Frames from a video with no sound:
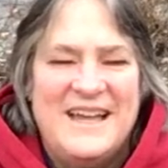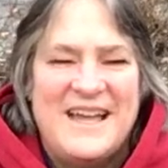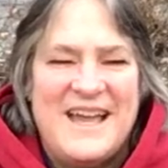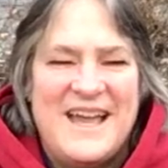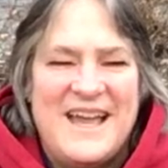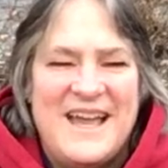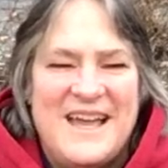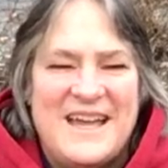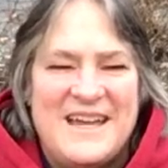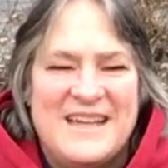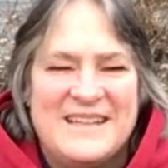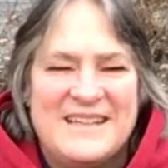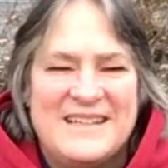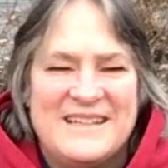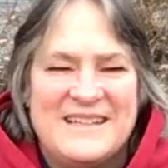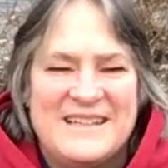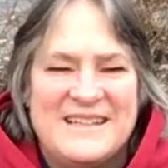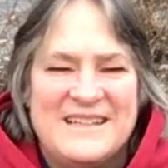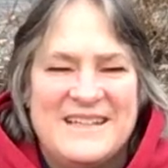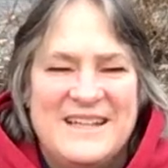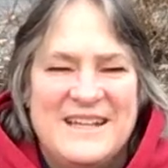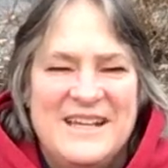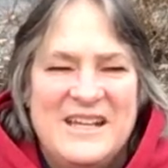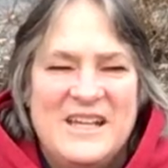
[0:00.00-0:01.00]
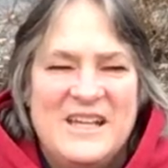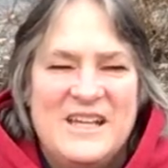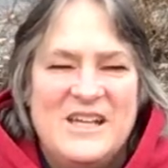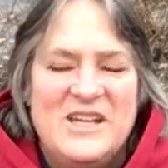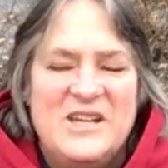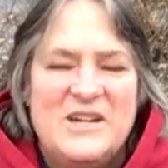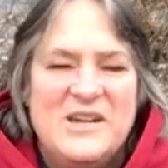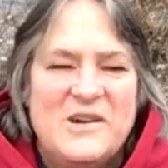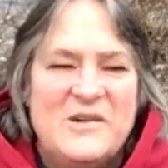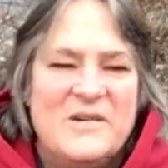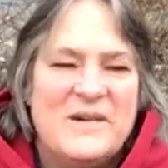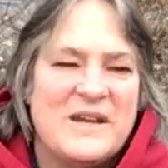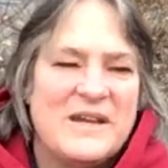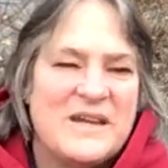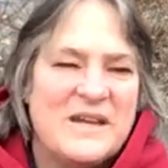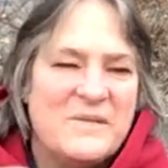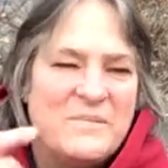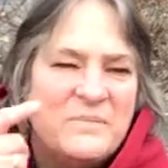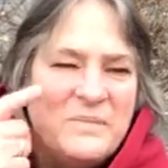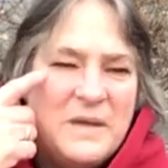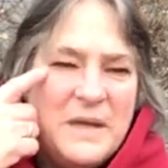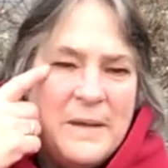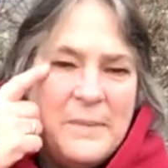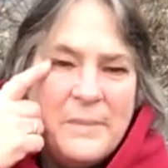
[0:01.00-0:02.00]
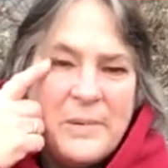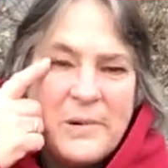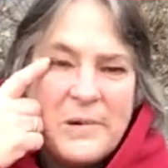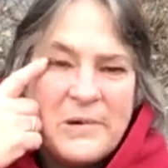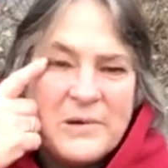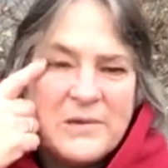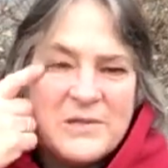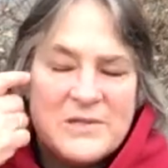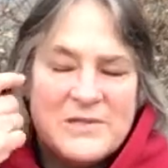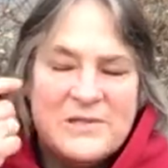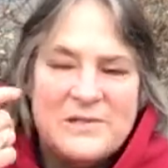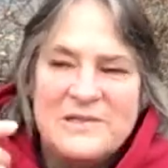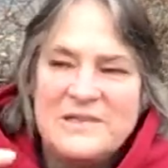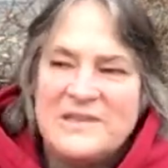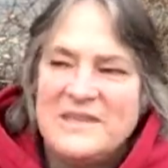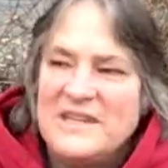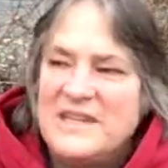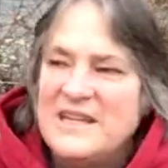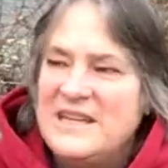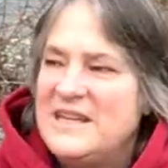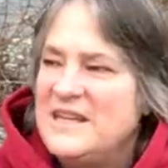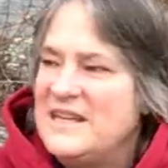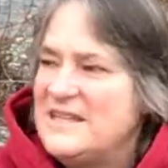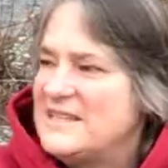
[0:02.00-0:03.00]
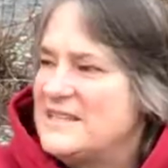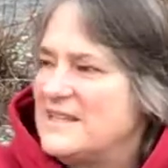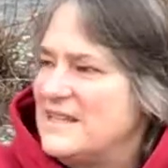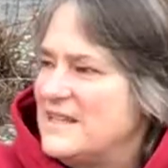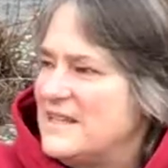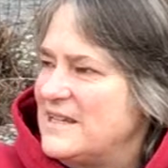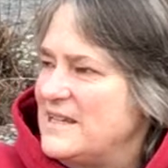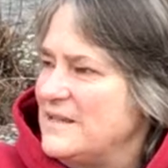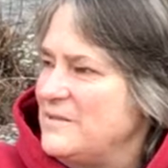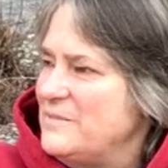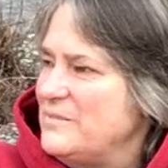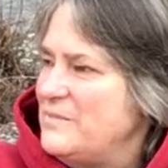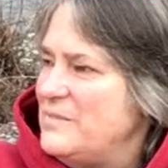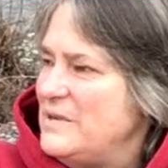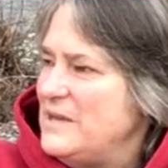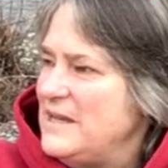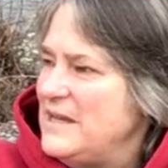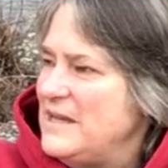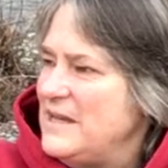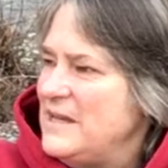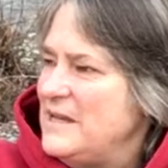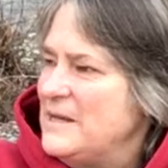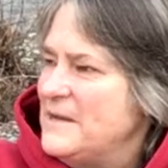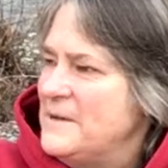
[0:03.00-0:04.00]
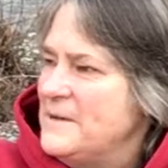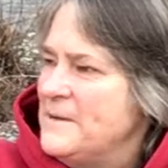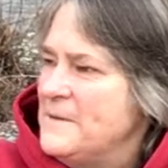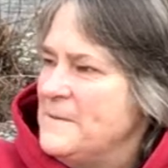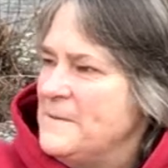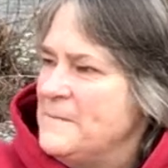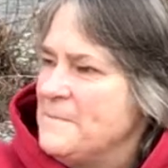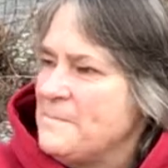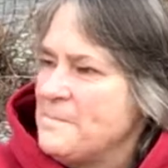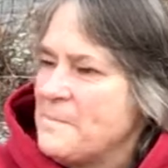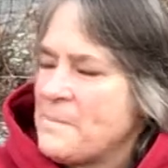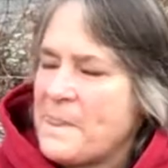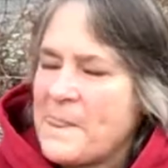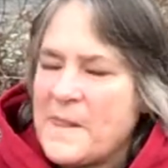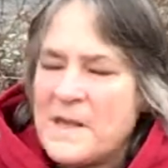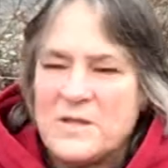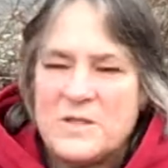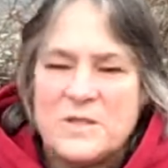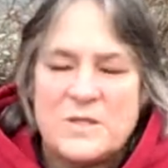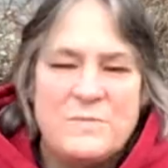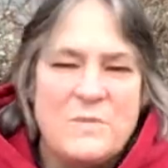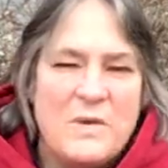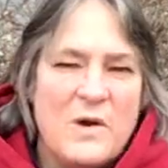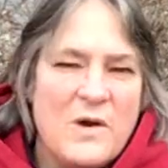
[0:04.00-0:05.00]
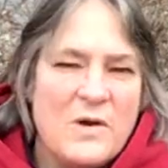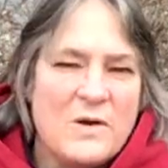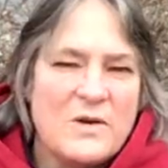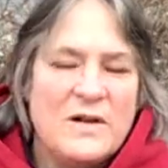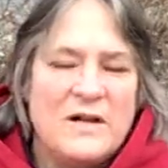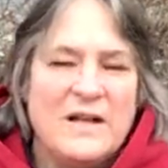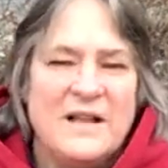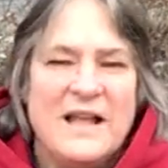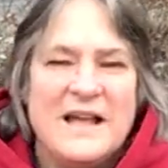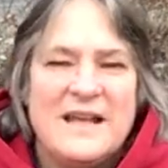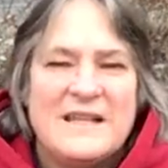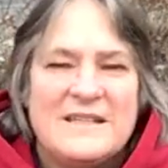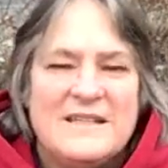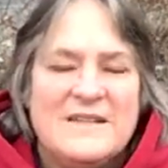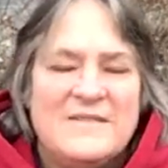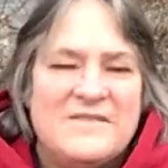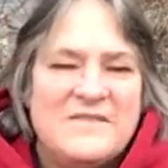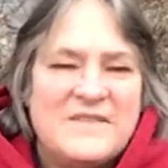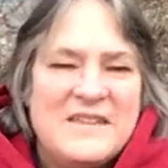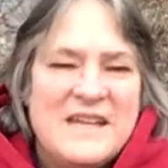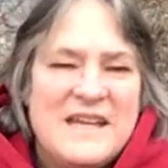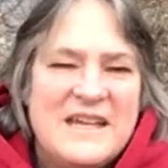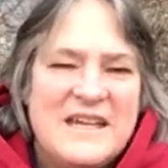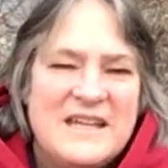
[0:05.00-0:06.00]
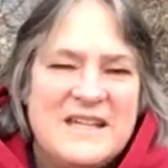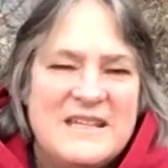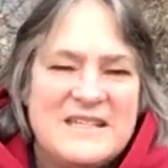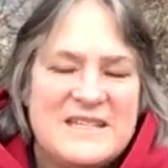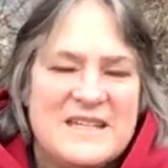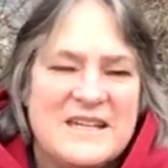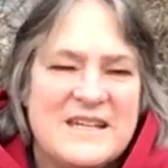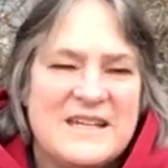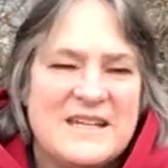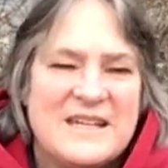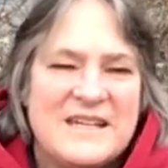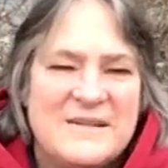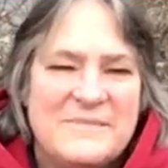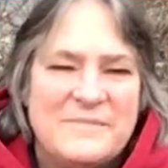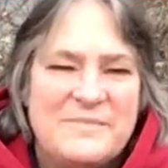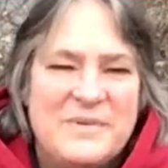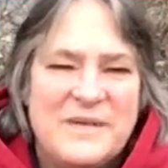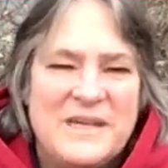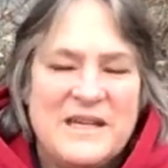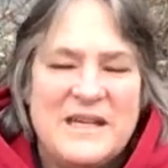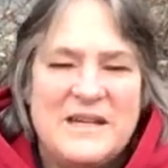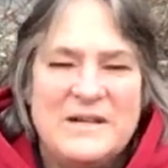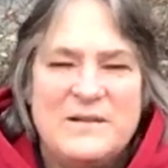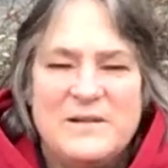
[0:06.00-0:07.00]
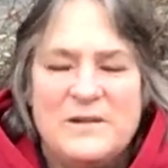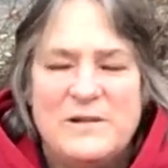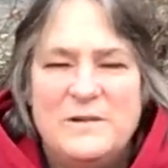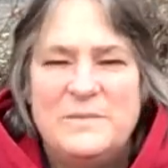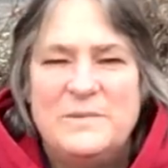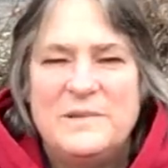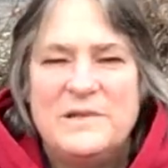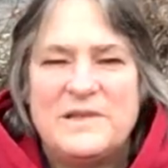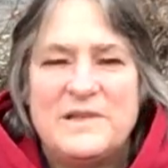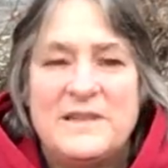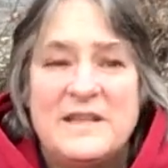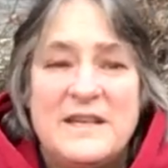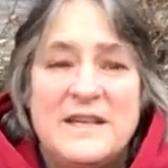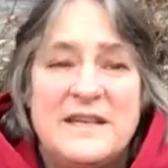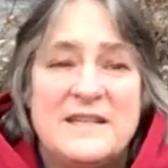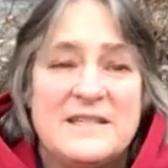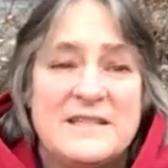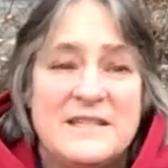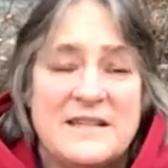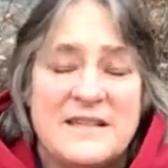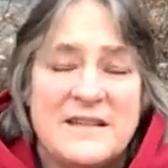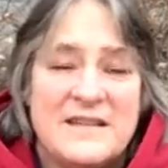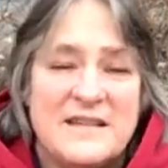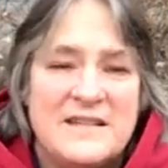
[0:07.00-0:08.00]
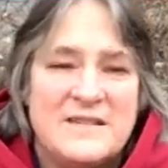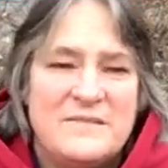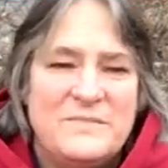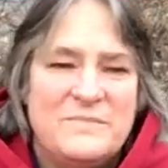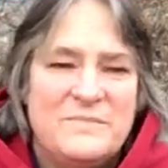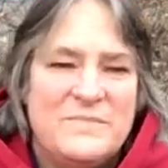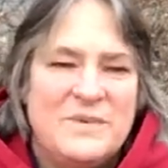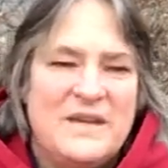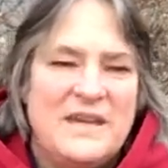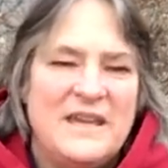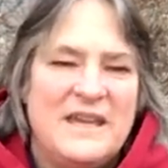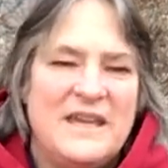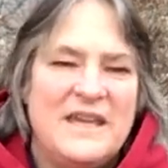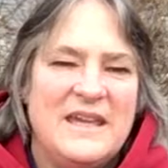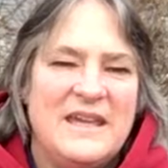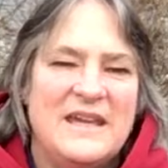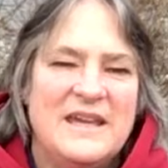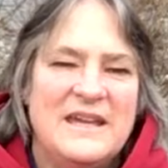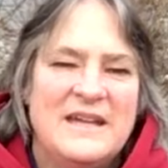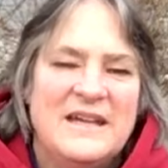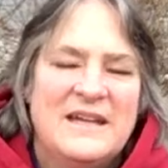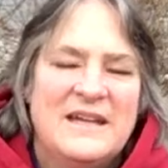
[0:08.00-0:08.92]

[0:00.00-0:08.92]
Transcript: And, you know, it can be personal things, it can be small collective things, it can be global things, it can be,